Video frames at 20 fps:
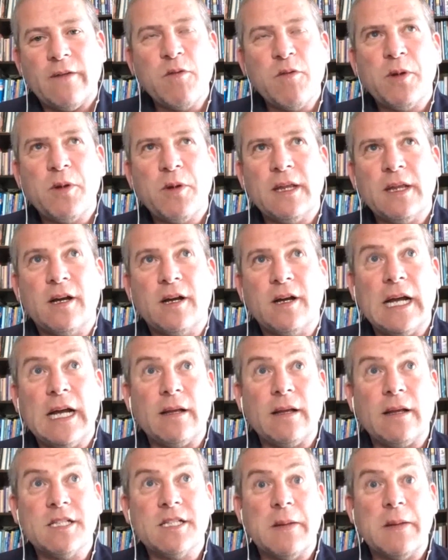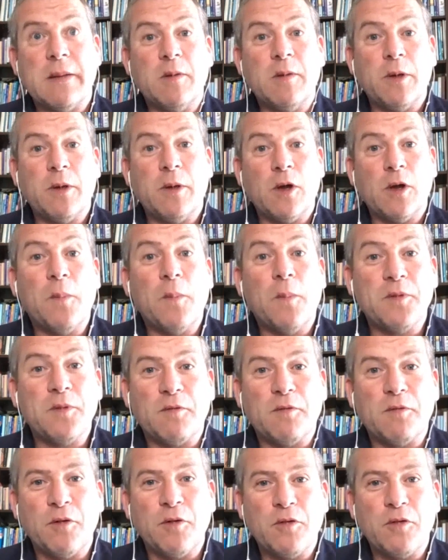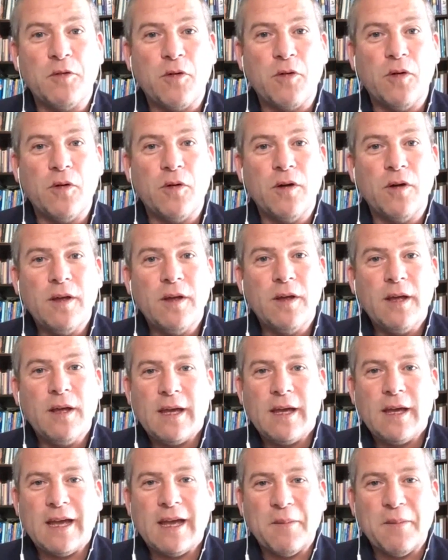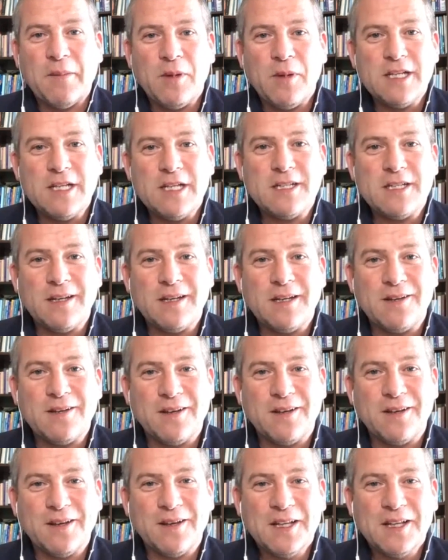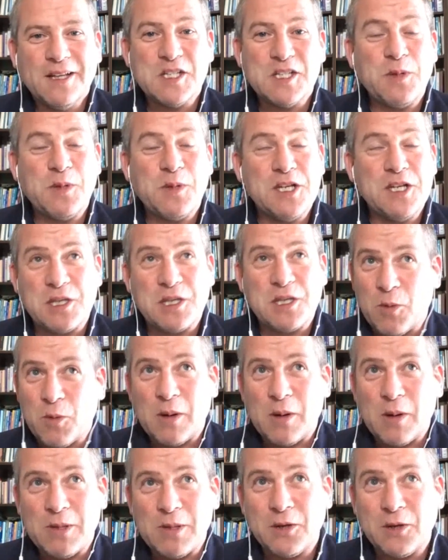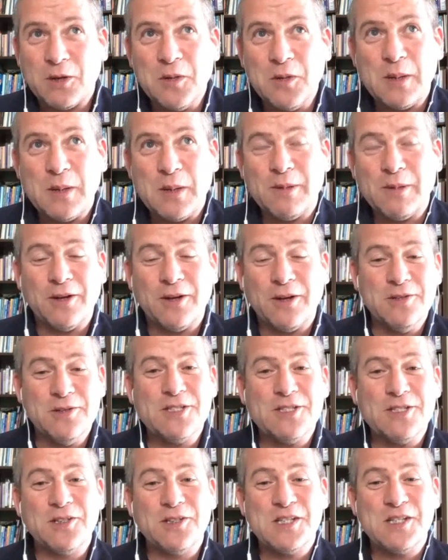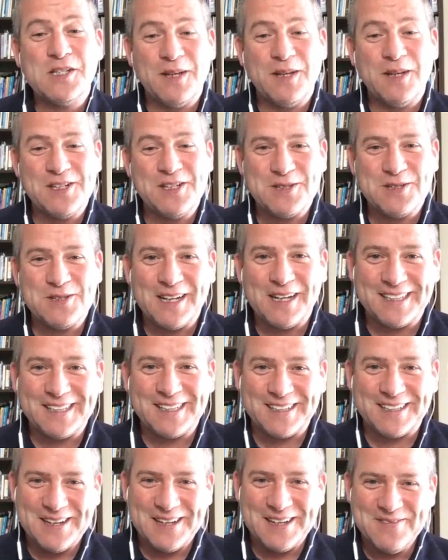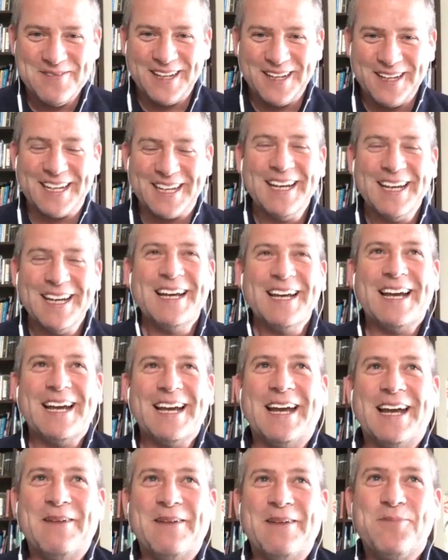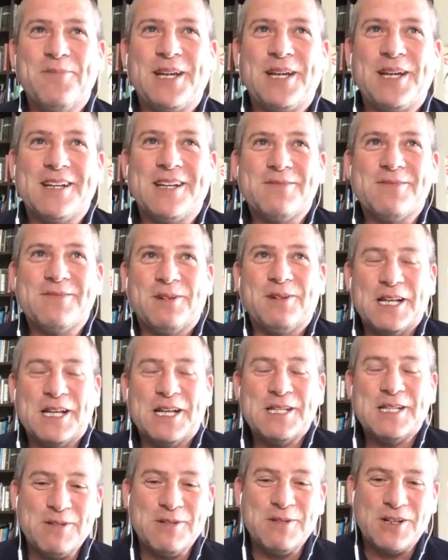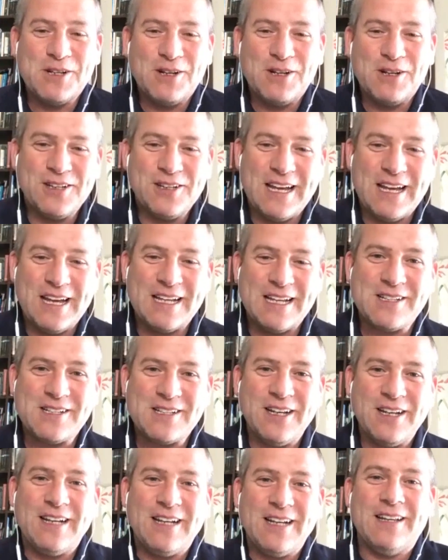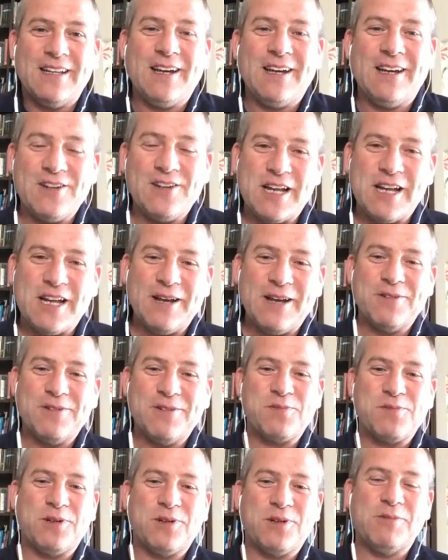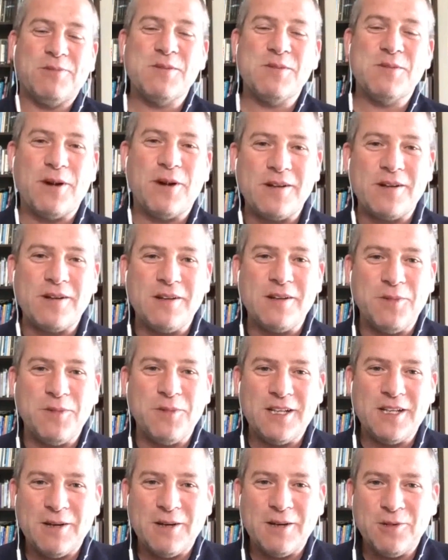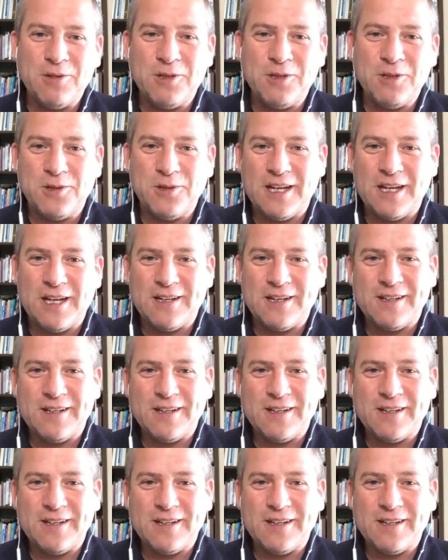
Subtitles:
Everybody in the Gaeltacht seemed to be up the front row, listening to the speech. They were probably the only people that understood the speech as well at the time, because it was all done as Gaeilge in the Irish language, but it was important to me that I would do that.